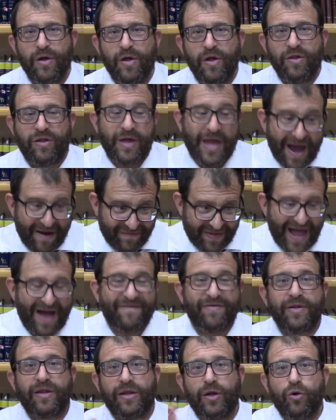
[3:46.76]
So you have to
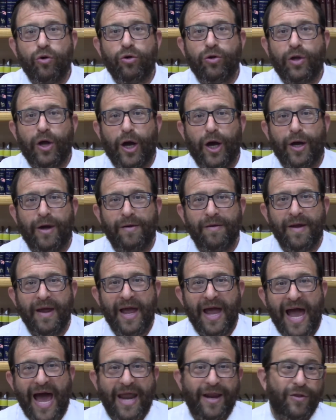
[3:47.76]
have a Suda.
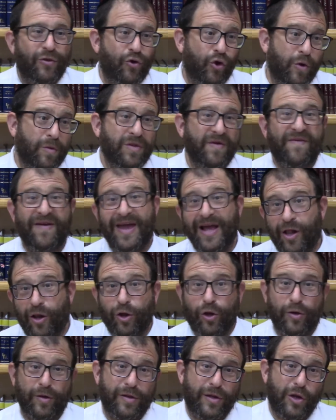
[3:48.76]
And in terms of
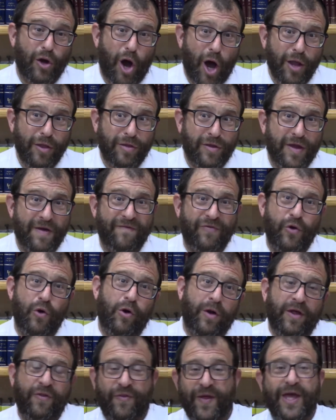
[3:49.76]
Hilchas Yontif, the
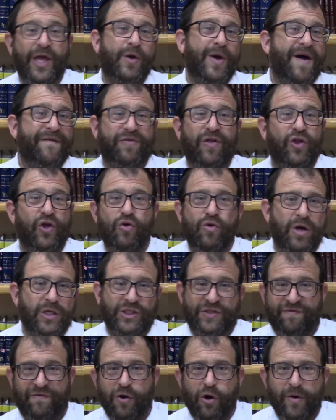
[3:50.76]
only thing you have to do on
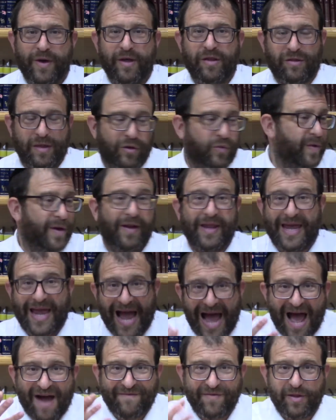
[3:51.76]
Shavuos is really
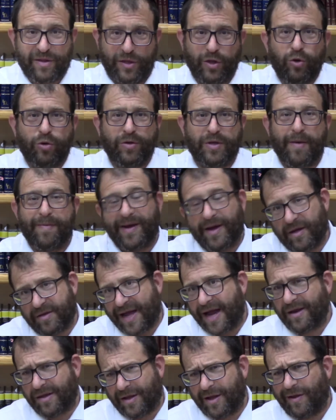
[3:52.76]
have a Suda because
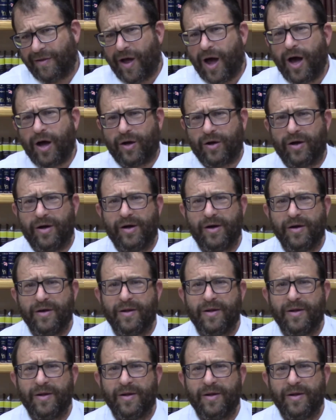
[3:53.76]
that's the halacha.